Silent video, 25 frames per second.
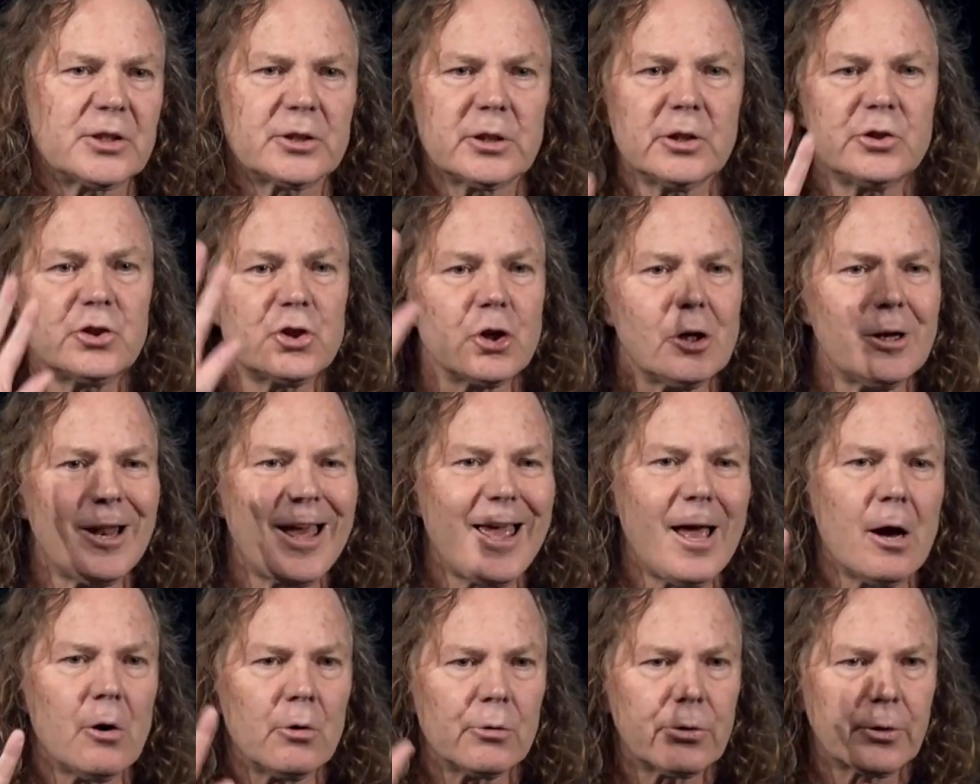Digital
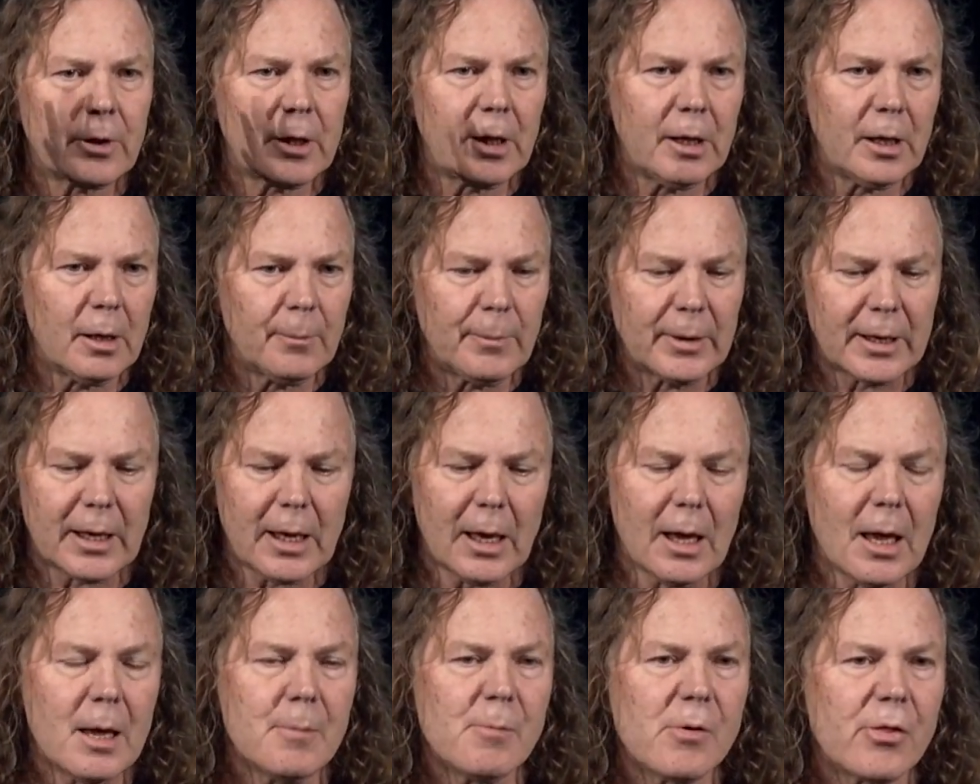healthcare
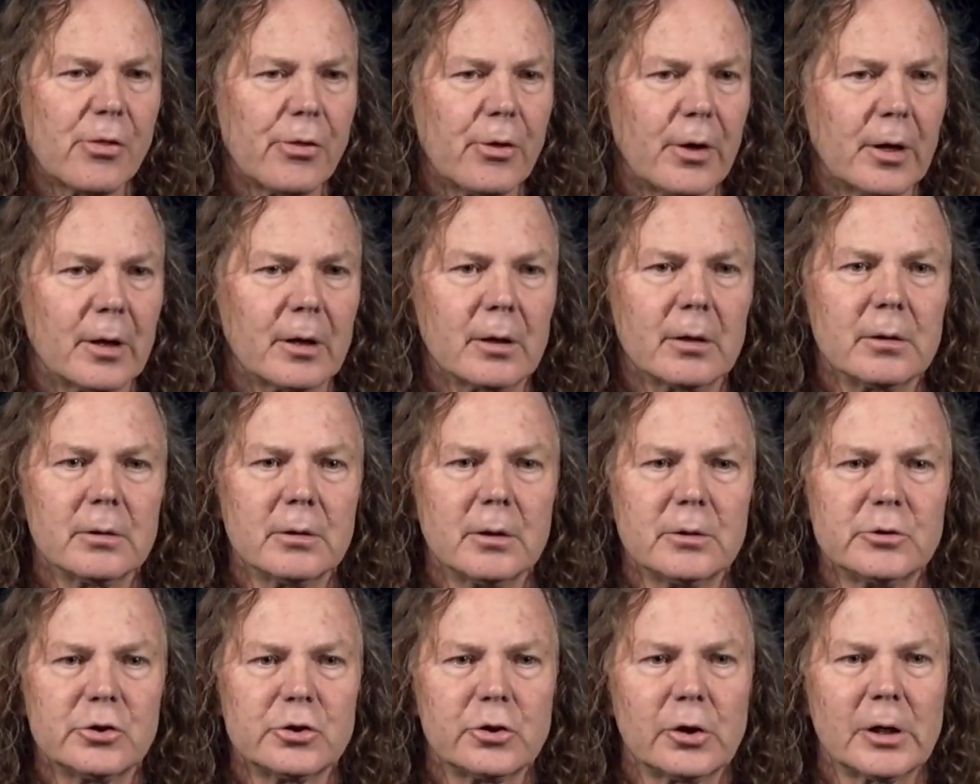became a thing
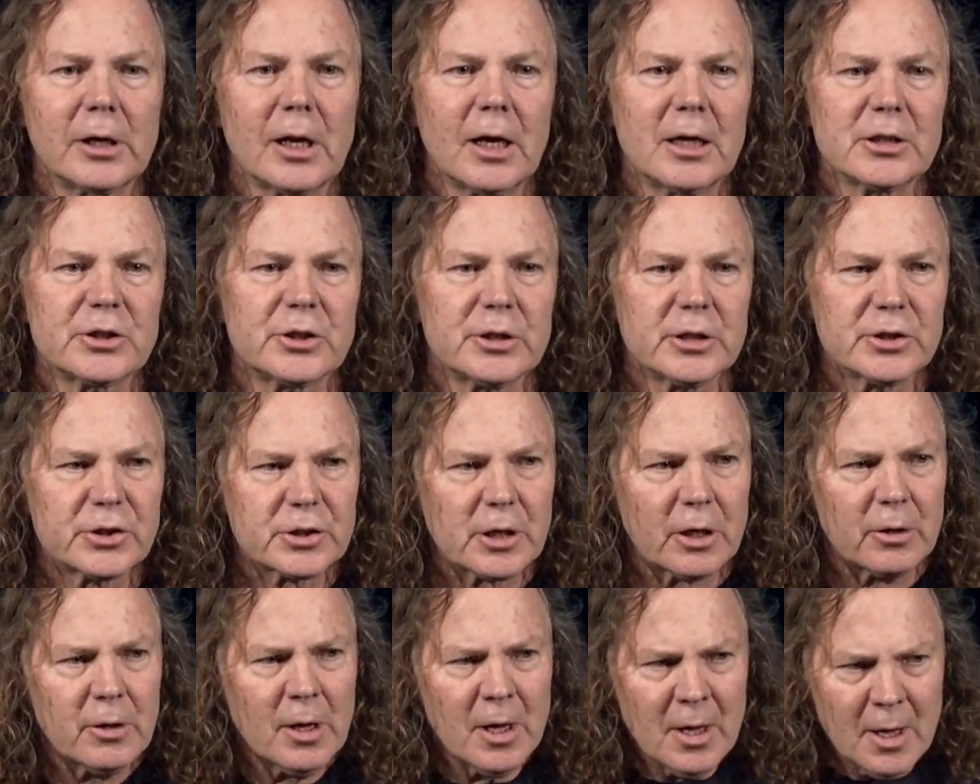during last year.
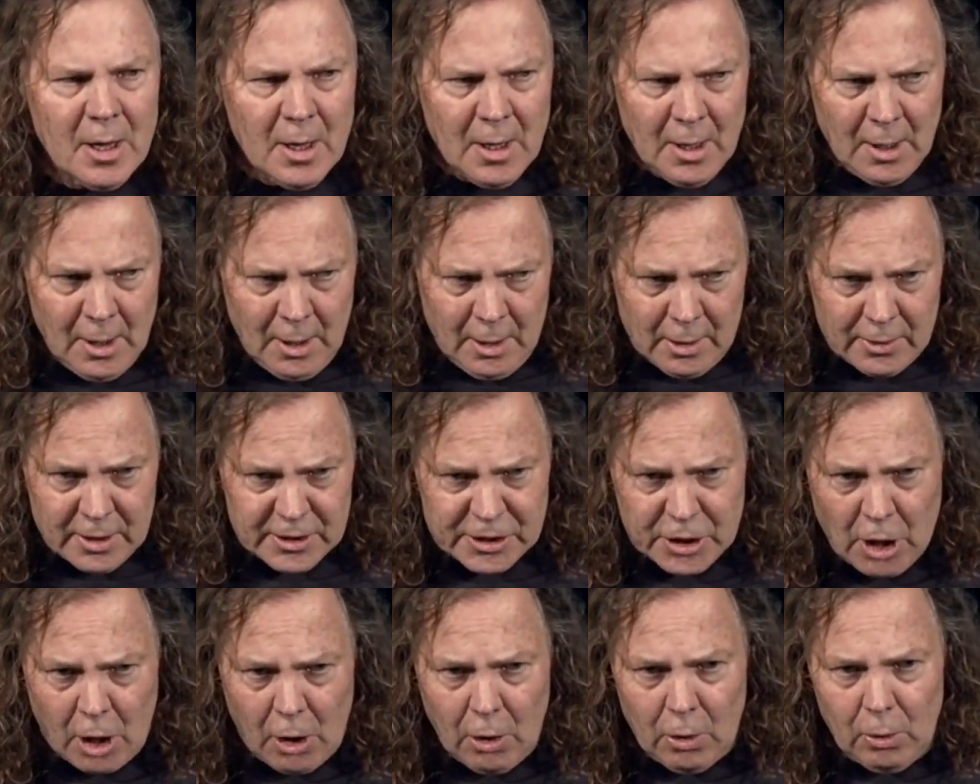So this
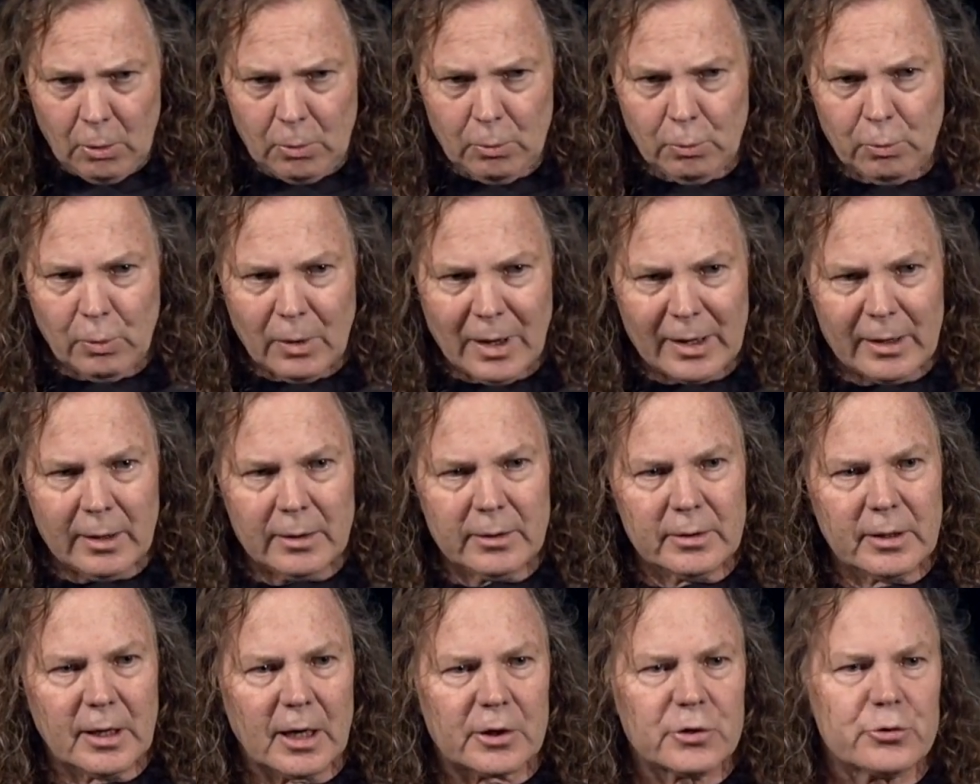whole
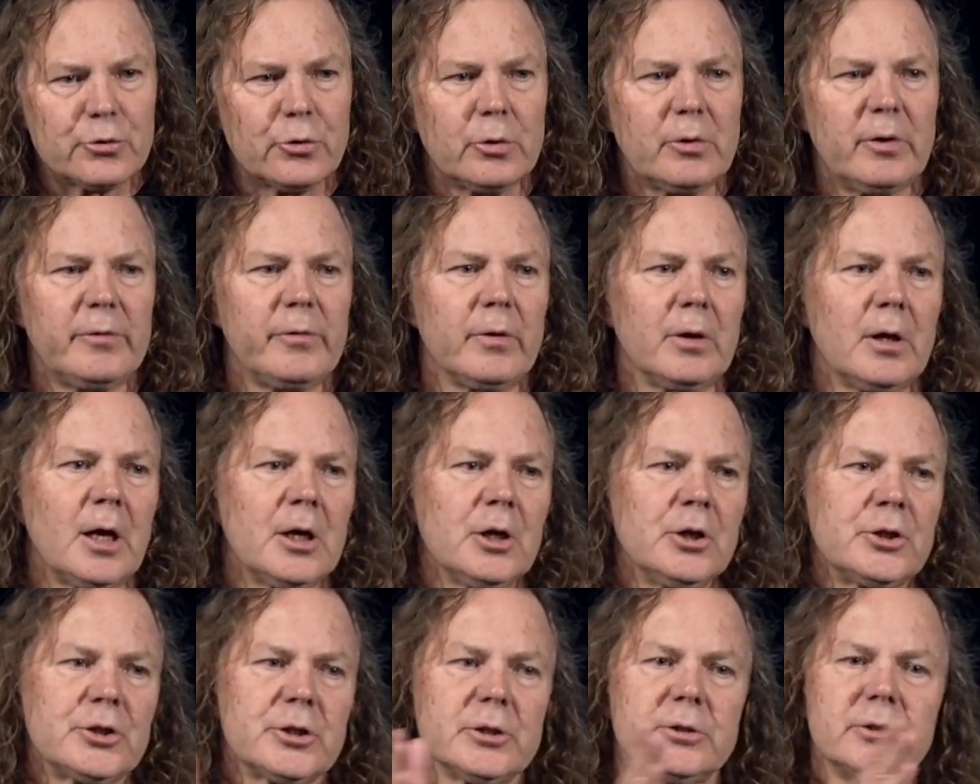industrial
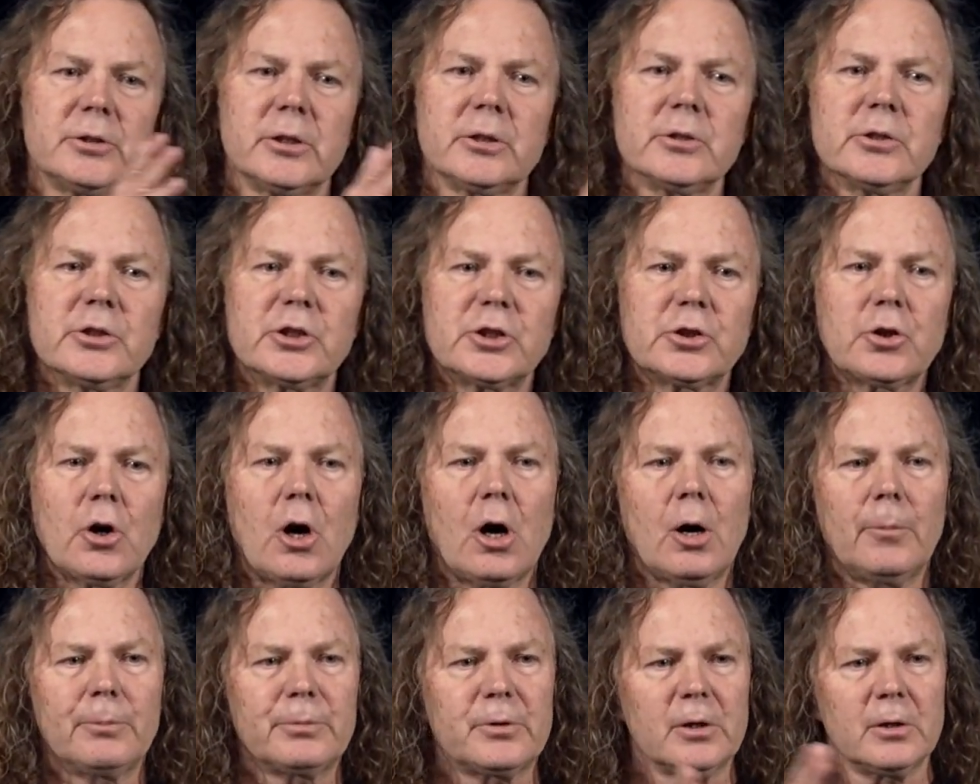revolution didn't
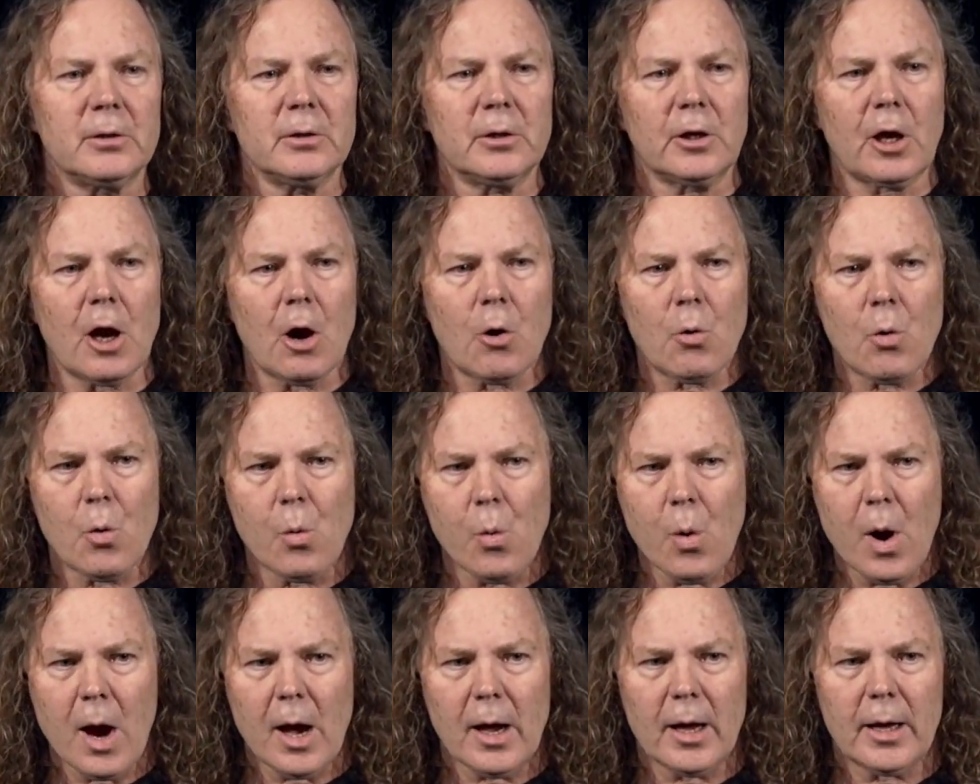stop, didn't go
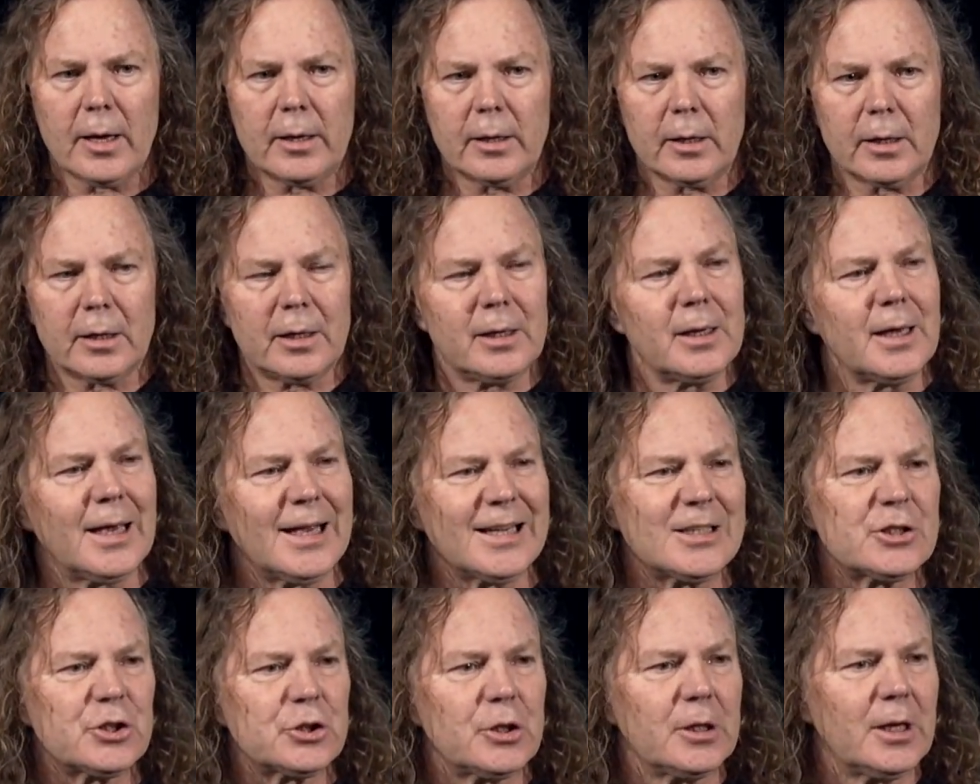away, it
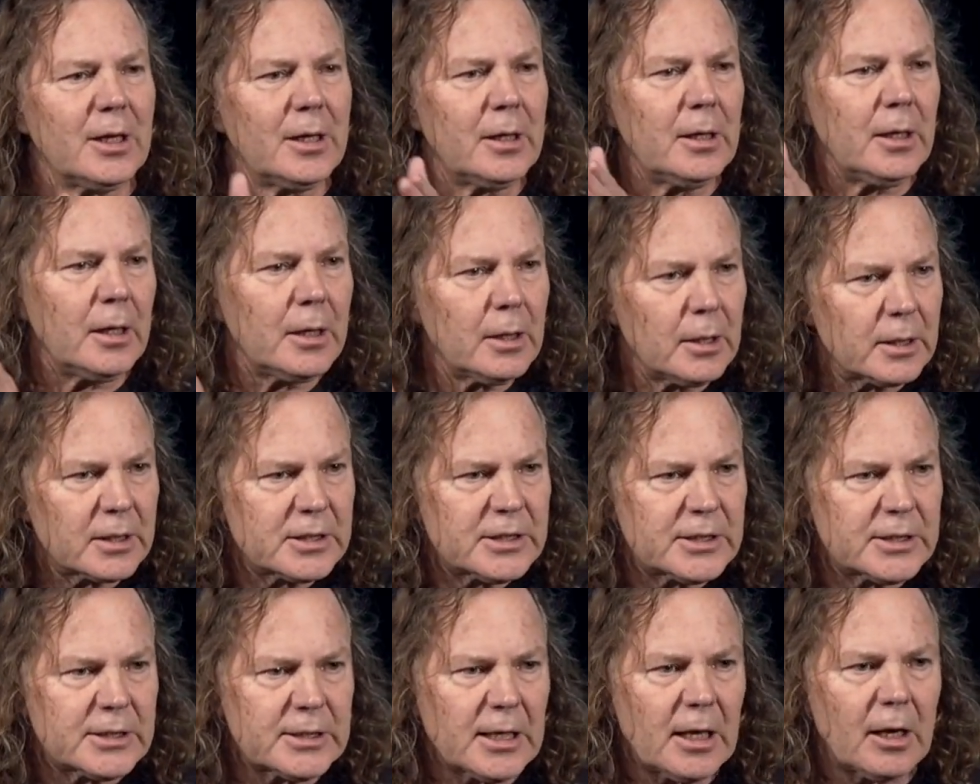actually
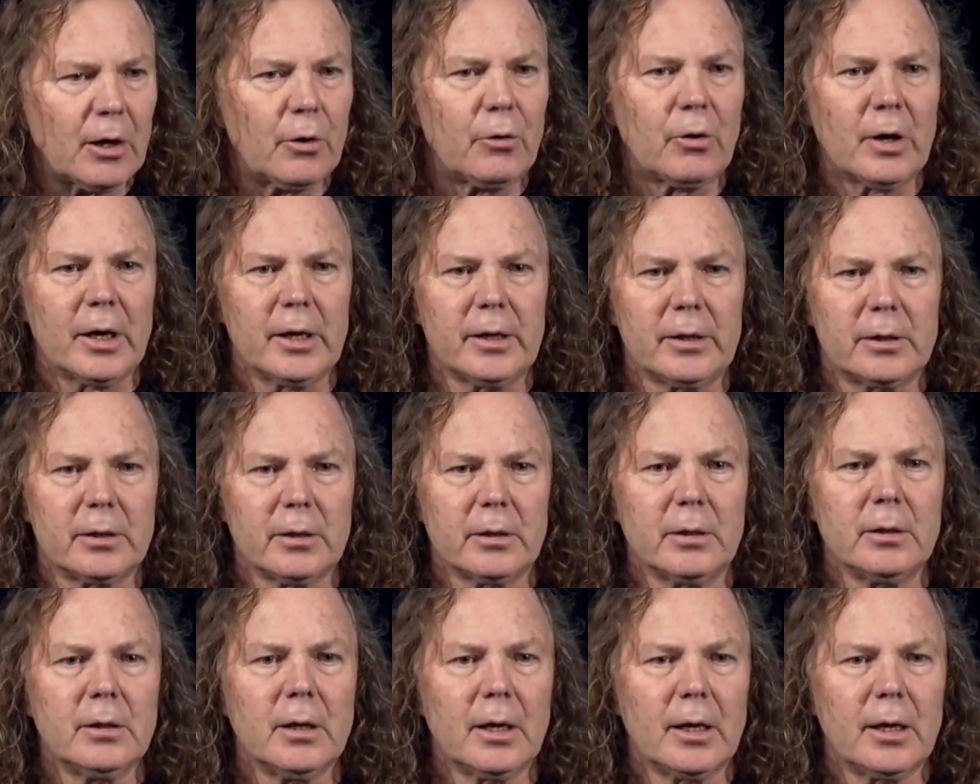accelerated,